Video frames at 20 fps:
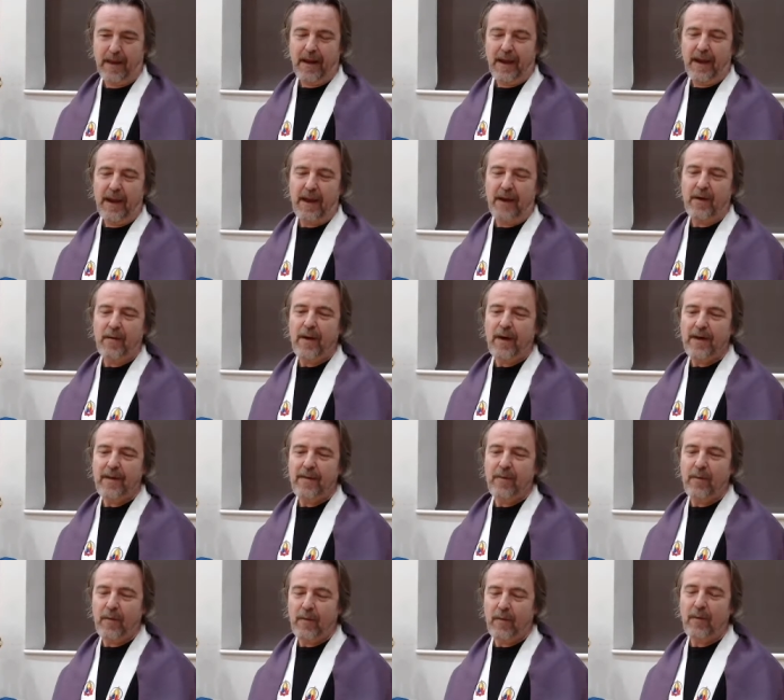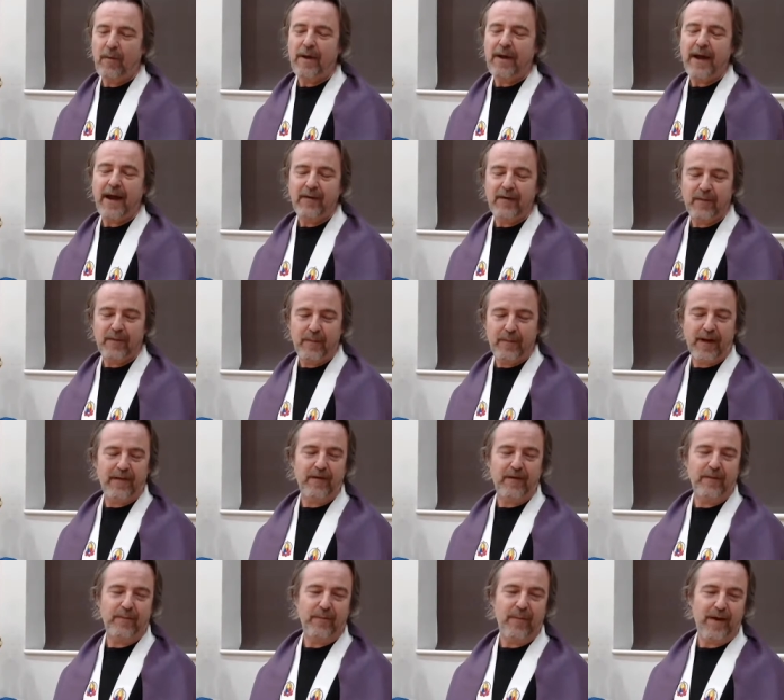in a way, one aspect
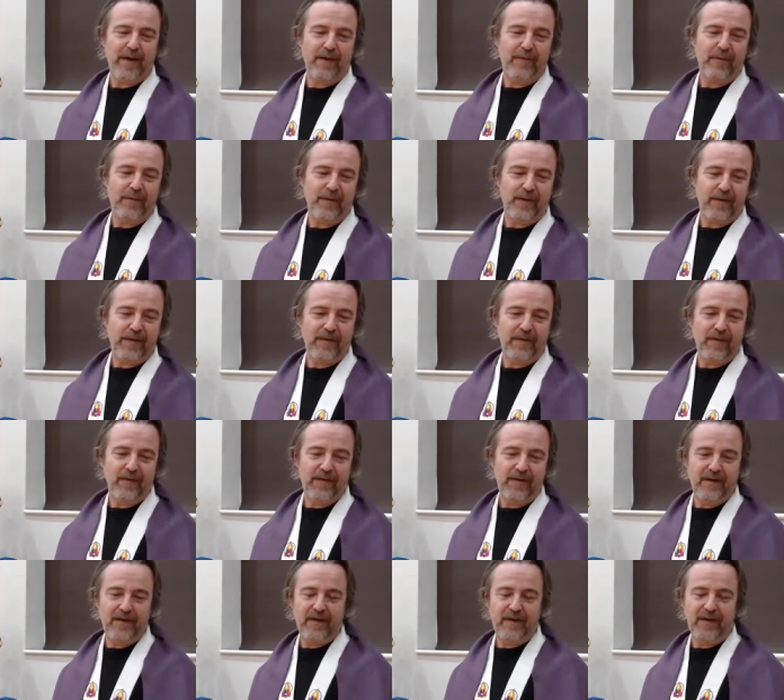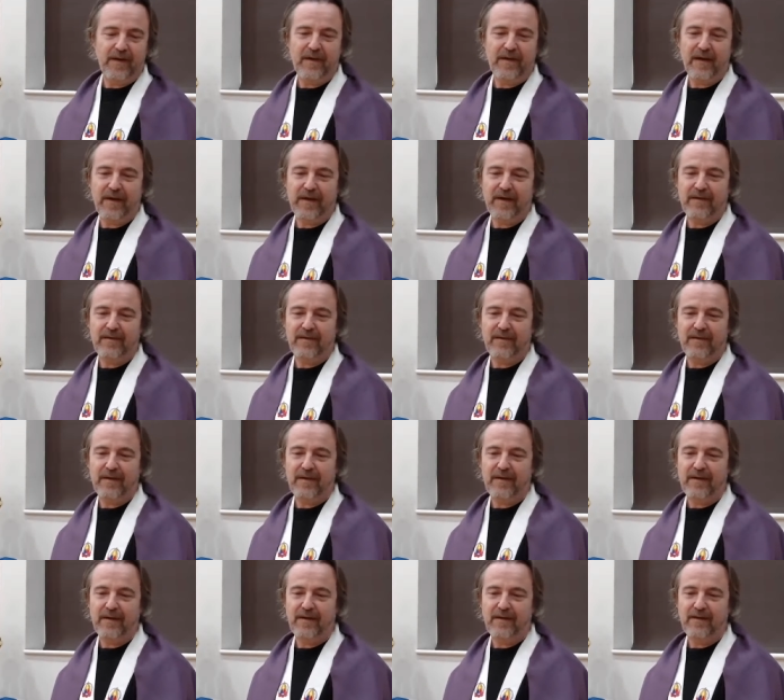of mindfulness is that
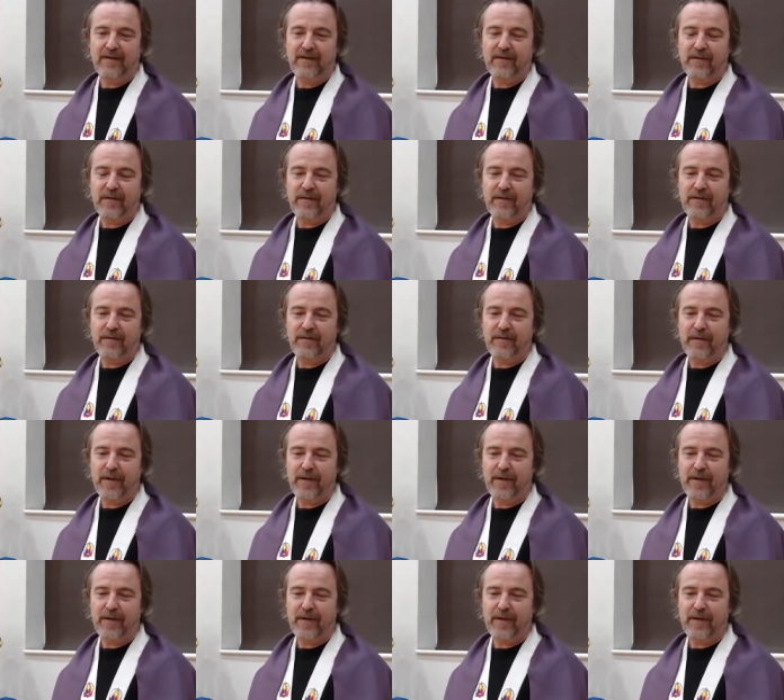it's sort of